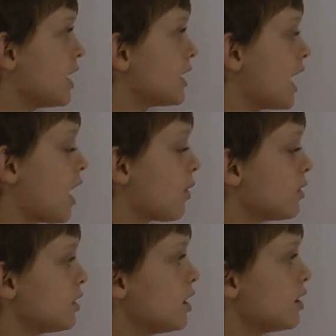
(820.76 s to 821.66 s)
Now
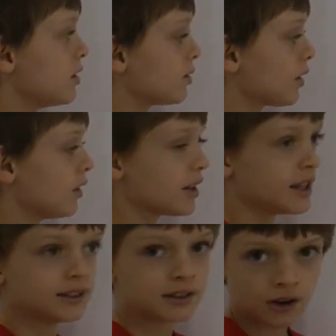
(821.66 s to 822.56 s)

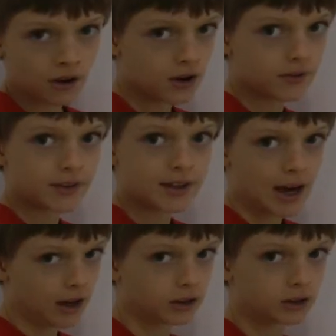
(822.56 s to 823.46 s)
the 0 in the
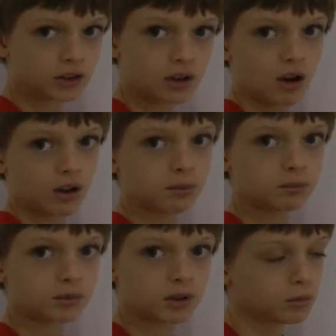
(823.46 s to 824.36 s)
10's
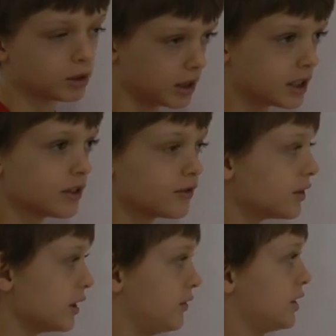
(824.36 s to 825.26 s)
column, we
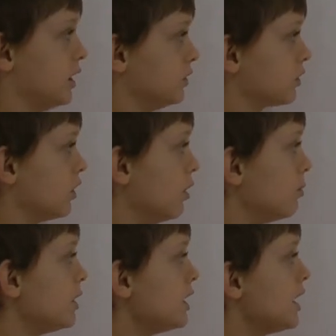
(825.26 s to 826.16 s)
leave in the 10's
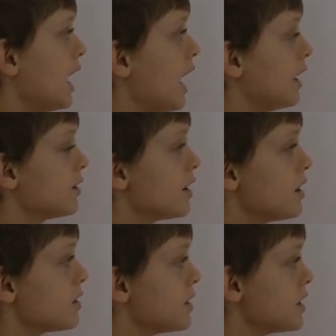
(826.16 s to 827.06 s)
column, and
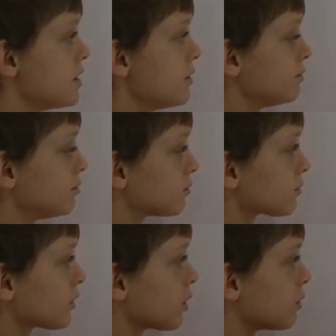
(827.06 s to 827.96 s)
the 1
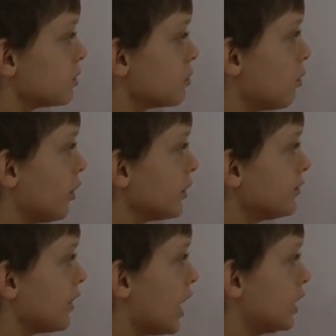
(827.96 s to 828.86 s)
in the
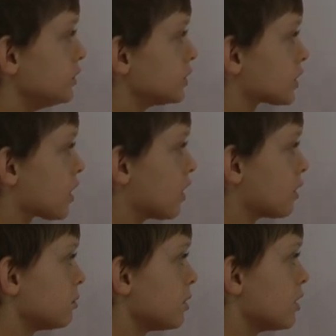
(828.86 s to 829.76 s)
100
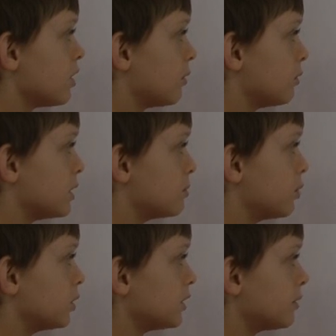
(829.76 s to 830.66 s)
column, we
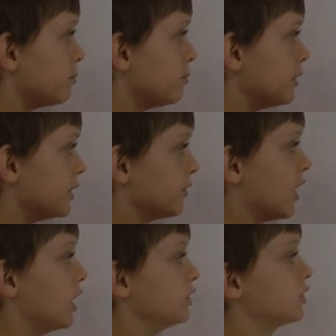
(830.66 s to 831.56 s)
put in the
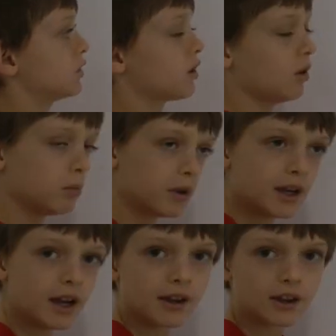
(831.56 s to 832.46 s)
100's column.
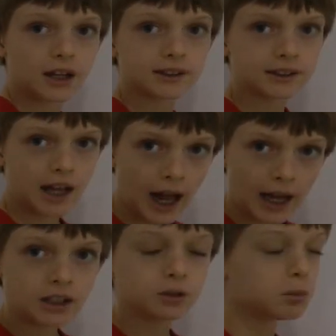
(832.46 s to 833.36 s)
Now it's
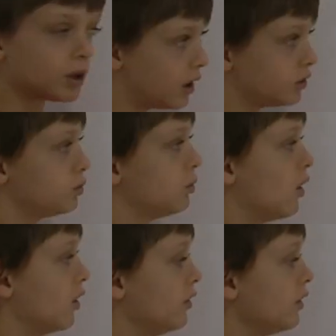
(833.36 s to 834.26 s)
8 plus
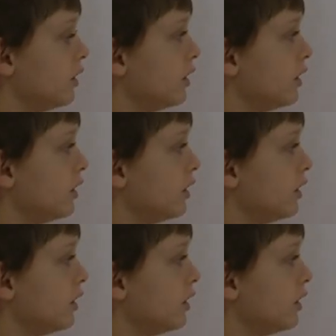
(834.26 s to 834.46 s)
1